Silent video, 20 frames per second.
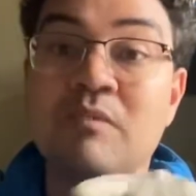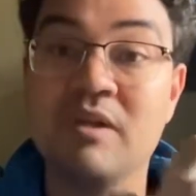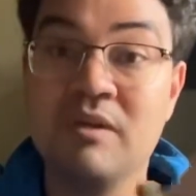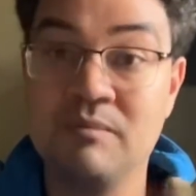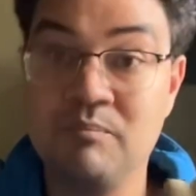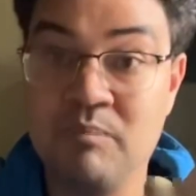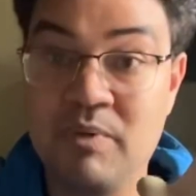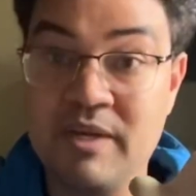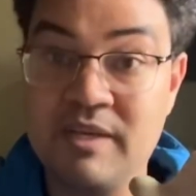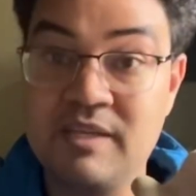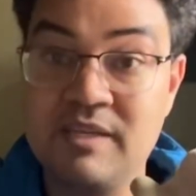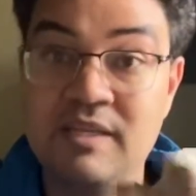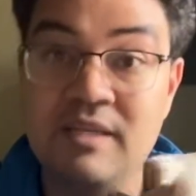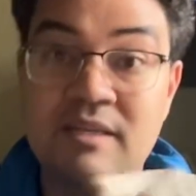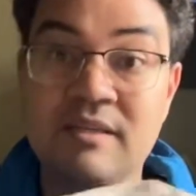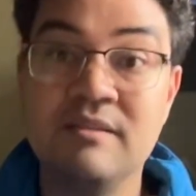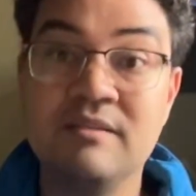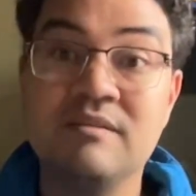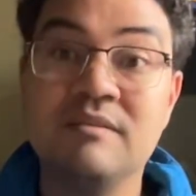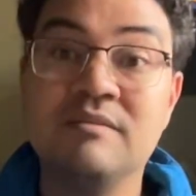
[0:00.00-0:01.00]

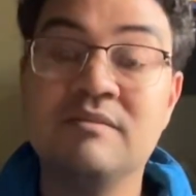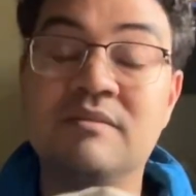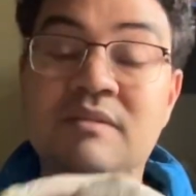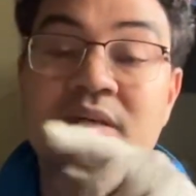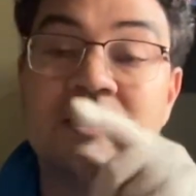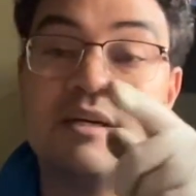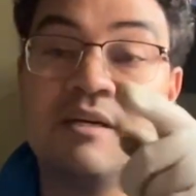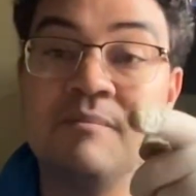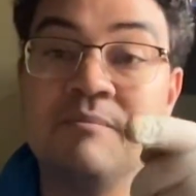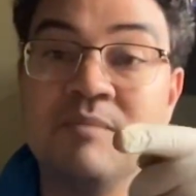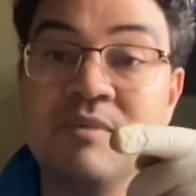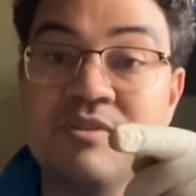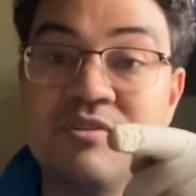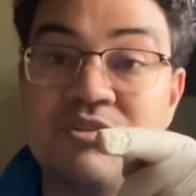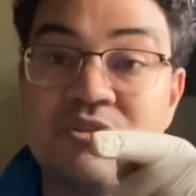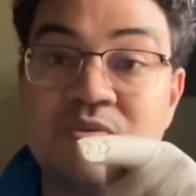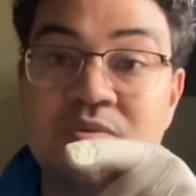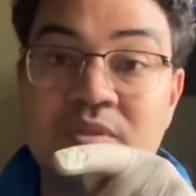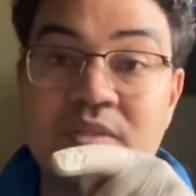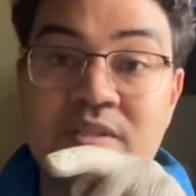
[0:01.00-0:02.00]
Becky
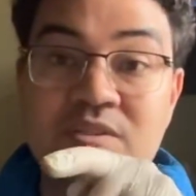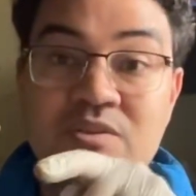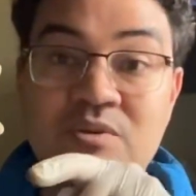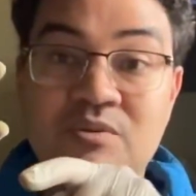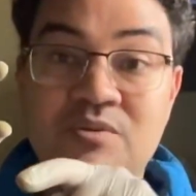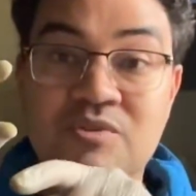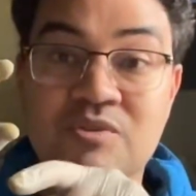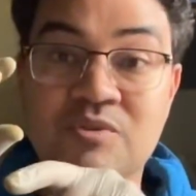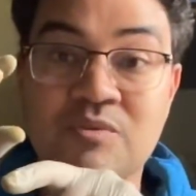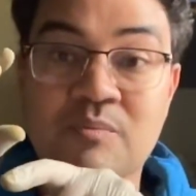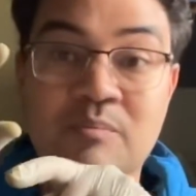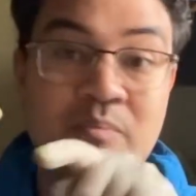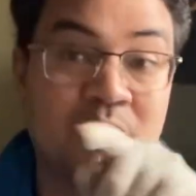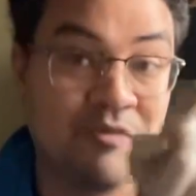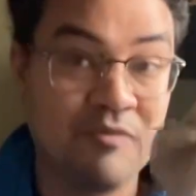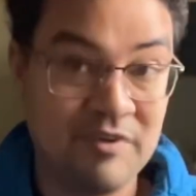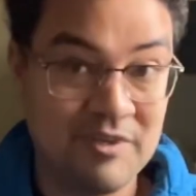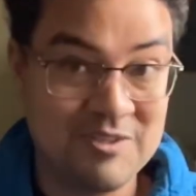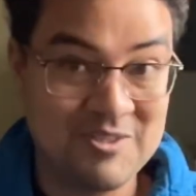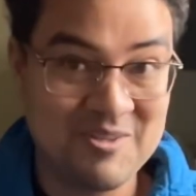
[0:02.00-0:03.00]
astutely told you,
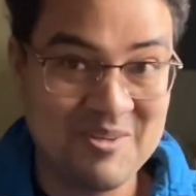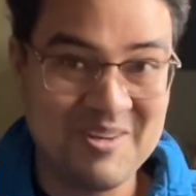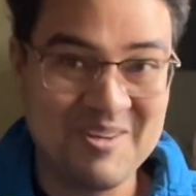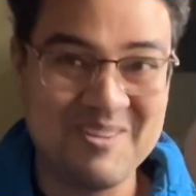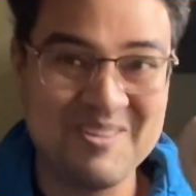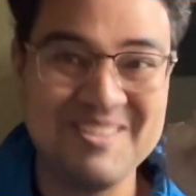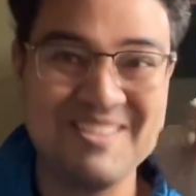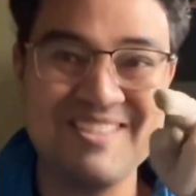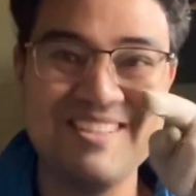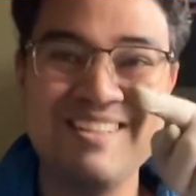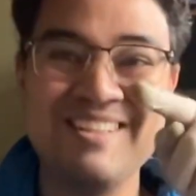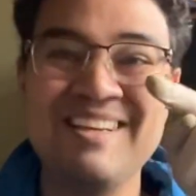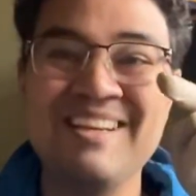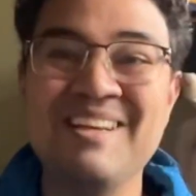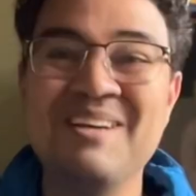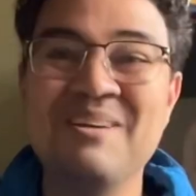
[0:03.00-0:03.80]
Professor Aronson,